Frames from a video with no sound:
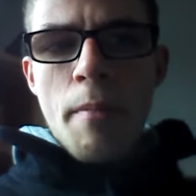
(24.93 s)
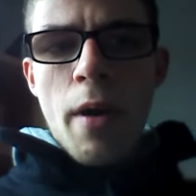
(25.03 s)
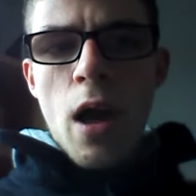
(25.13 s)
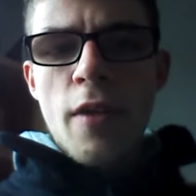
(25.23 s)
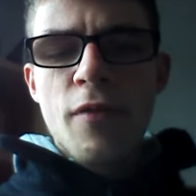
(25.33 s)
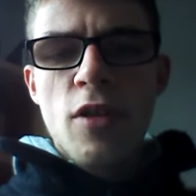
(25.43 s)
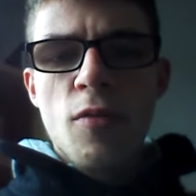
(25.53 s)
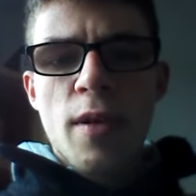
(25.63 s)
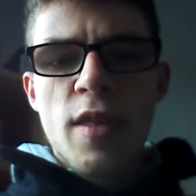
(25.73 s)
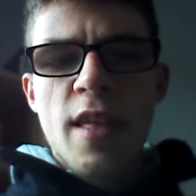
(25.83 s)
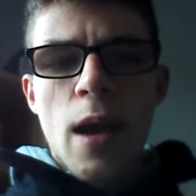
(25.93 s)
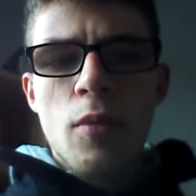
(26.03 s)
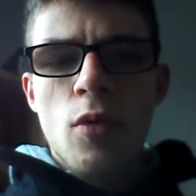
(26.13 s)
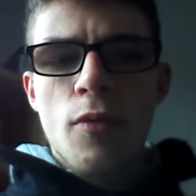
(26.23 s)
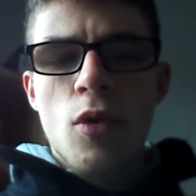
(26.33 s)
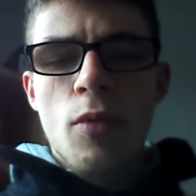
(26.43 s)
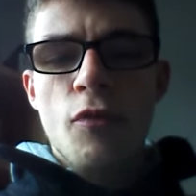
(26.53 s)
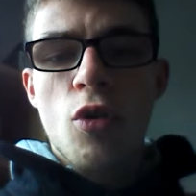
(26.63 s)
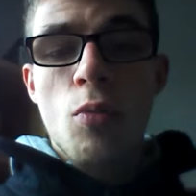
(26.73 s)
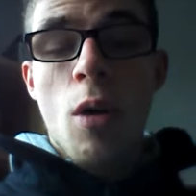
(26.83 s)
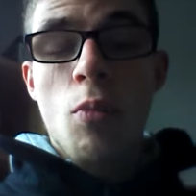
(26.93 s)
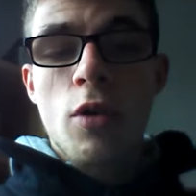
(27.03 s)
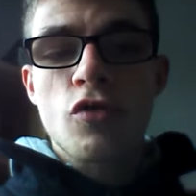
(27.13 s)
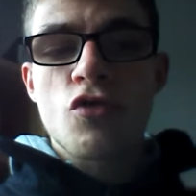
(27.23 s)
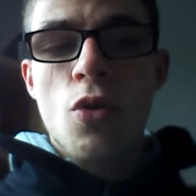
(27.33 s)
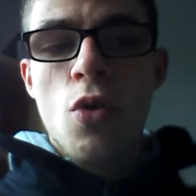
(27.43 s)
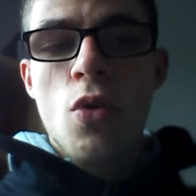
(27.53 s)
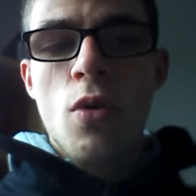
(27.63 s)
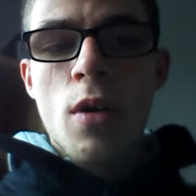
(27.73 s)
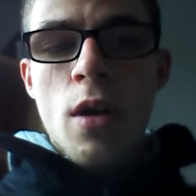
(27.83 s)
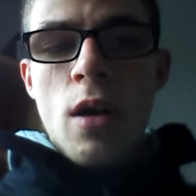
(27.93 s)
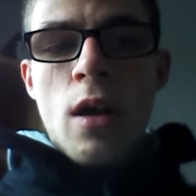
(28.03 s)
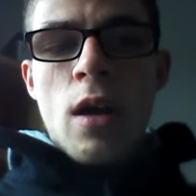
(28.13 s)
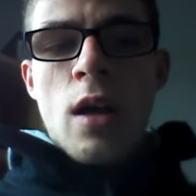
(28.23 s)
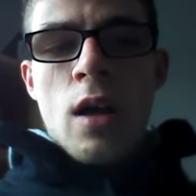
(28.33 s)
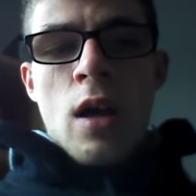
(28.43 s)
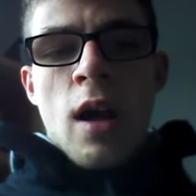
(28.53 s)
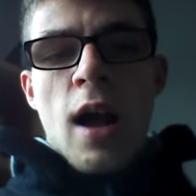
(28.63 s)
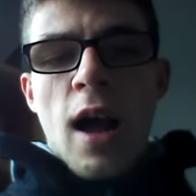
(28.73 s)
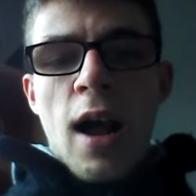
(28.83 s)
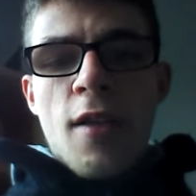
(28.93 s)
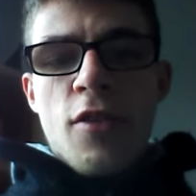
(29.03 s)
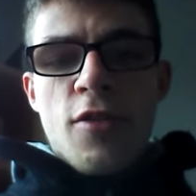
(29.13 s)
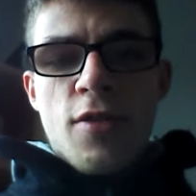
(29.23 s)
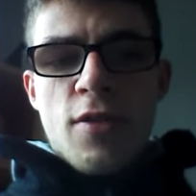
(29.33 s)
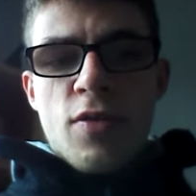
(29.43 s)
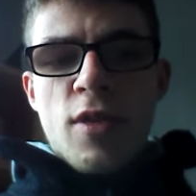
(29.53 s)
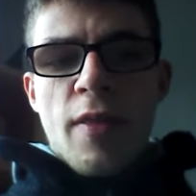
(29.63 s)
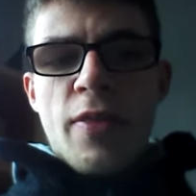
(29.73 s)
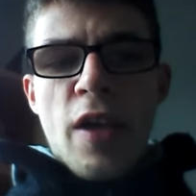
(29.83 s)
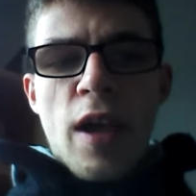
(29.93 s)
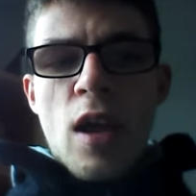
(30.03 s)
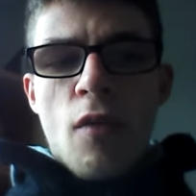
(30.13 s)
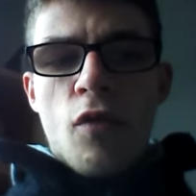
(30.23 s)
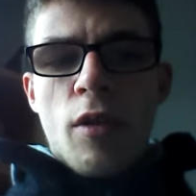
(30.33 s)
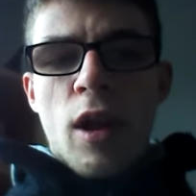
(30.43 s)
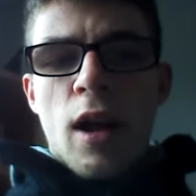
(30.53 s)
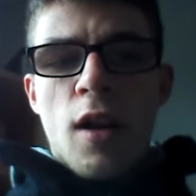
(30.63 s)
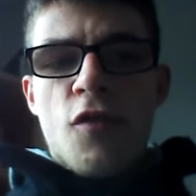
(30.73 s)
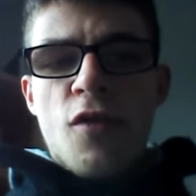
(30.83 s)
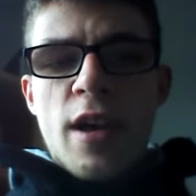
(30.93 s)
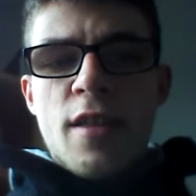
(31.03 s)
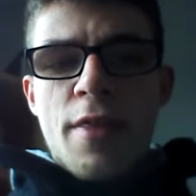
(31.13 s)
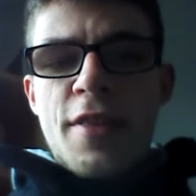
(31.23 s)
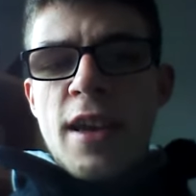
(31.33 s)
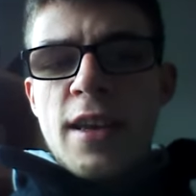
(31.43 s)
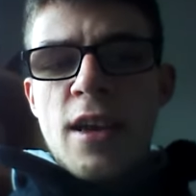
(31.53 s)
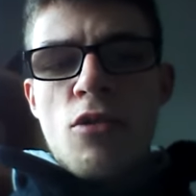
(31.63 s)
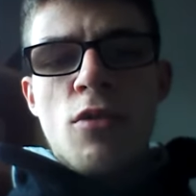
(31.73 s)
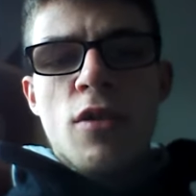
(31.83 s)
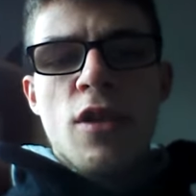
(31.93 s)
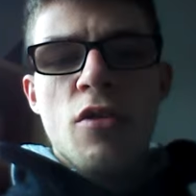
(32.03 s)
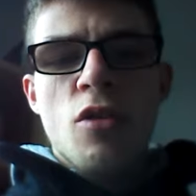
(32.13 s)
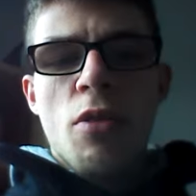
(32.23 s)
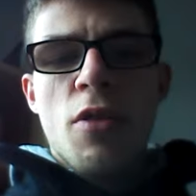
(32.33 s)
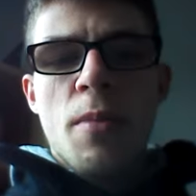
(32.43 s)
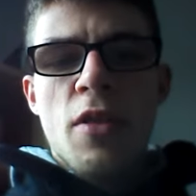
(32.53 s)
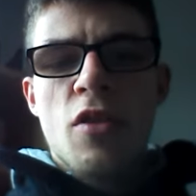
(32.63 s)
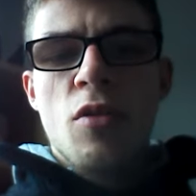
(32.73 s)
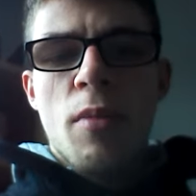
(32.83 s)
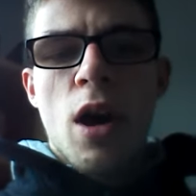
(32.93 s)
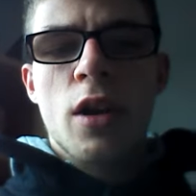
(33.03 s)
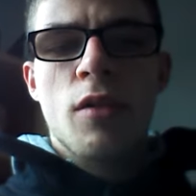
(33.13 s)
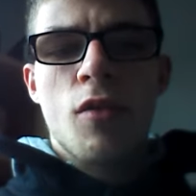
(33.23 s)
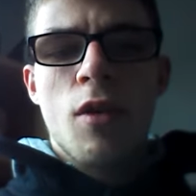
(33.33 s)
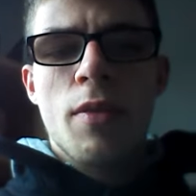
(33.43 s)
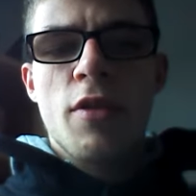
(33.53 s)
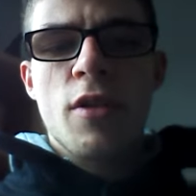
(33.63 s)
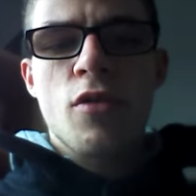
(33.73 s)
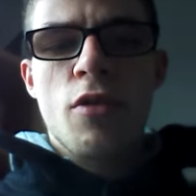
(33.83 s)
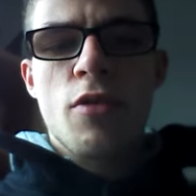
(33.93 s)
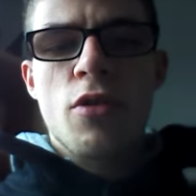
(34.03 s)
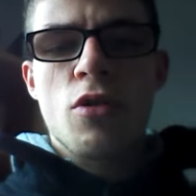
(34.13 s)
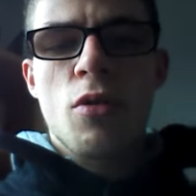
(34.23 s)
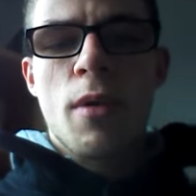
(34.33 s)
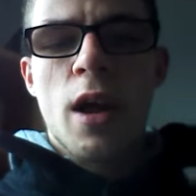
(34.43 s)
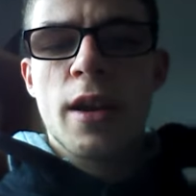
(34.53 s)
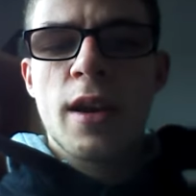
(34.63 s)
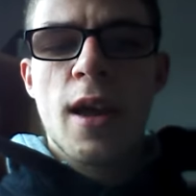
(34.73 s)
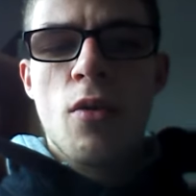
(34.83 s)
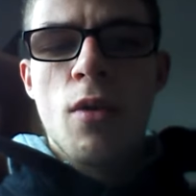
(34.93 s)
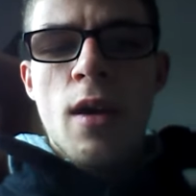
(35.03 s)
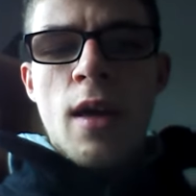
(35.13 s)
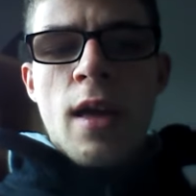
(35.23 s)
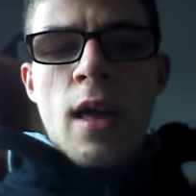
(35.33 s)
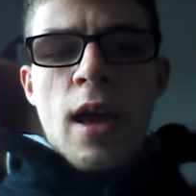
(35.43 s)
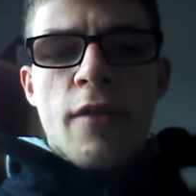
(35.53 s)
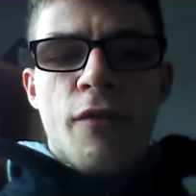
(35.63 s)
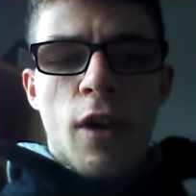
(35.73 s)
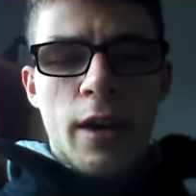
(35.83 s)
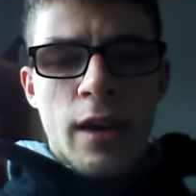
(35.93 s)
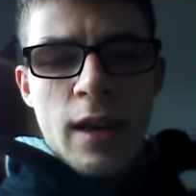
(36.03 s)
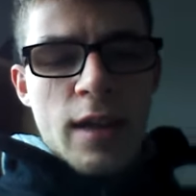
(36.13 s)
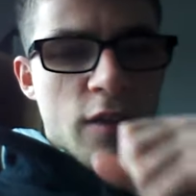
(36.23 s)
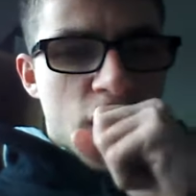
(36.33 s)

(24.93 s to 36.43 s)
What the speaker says: Partick Thistle versus Hamilton. I've gone for a 1-1 draw. Hearts Dundee, I've gone Hearts 3, Dundee 0. St Johnstone versus Kilmarnock, I've gone St Johnstone 2, Kilmarnock 0. And finally,